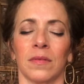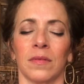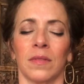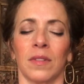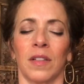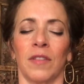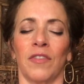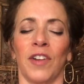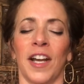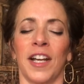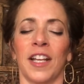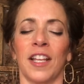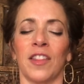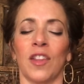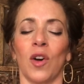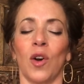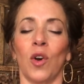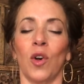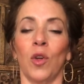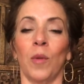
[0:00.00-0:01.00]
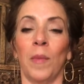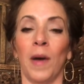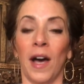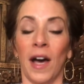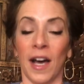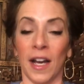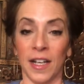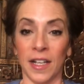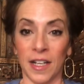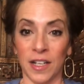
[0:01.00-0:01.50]
Inviting the whole
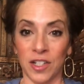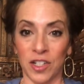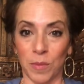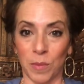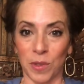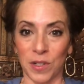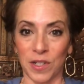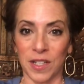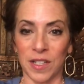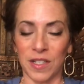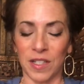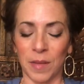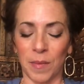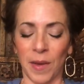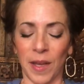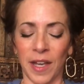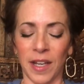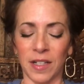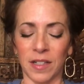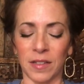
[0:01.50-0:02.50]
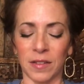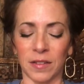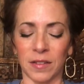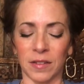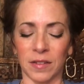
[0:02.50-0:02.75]
body to participate.